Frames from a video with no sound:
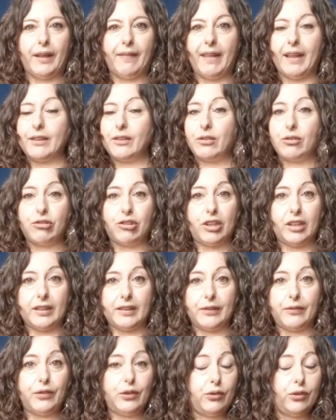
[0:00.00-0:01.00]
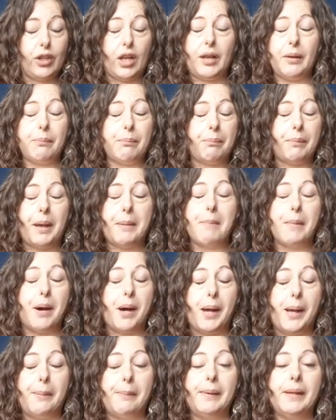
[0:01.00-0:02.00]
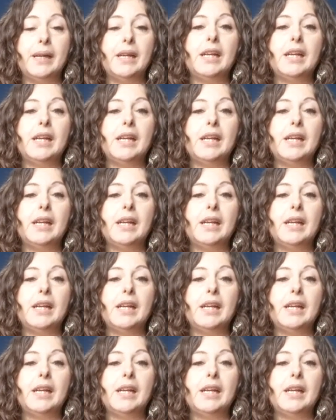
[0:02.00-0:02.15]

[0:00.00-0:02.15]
That's who she is. If you saw my mom,